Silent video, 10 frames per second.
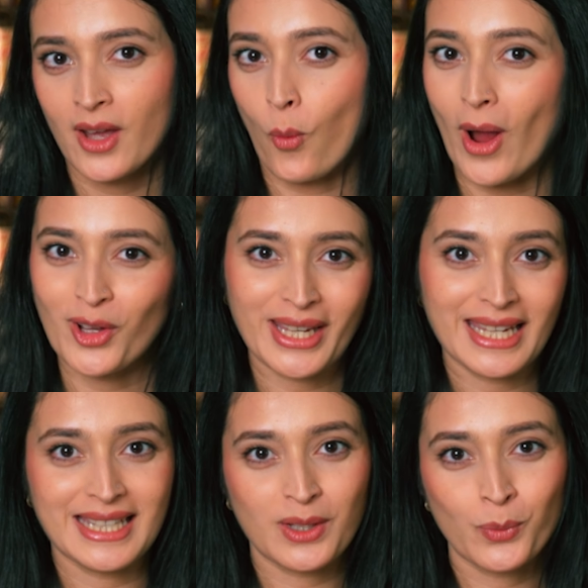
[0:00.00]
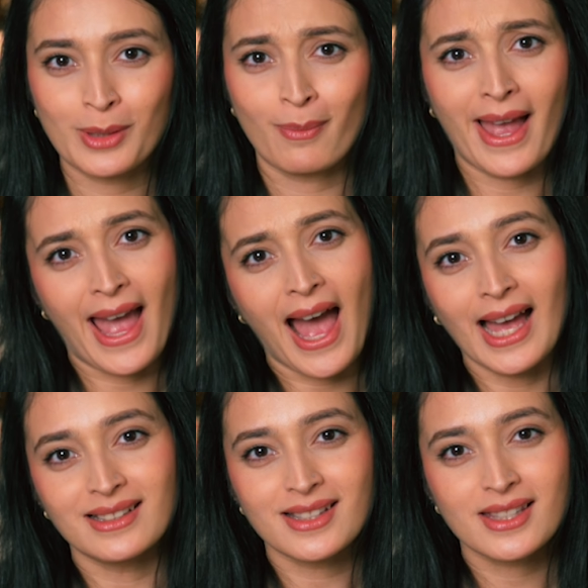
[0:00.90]
while eating with my
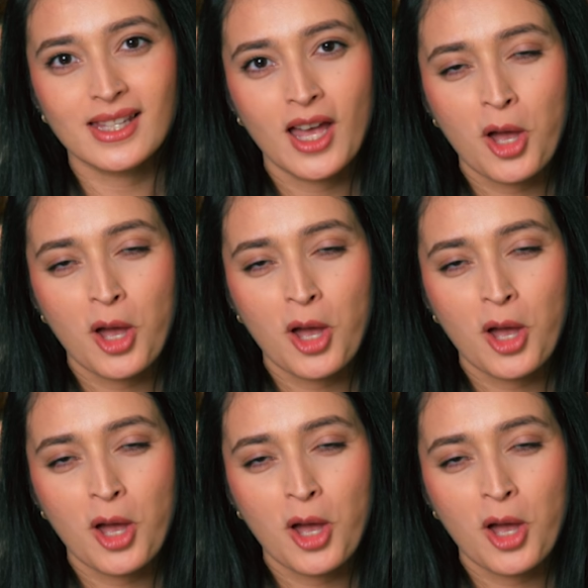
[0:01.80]
hands.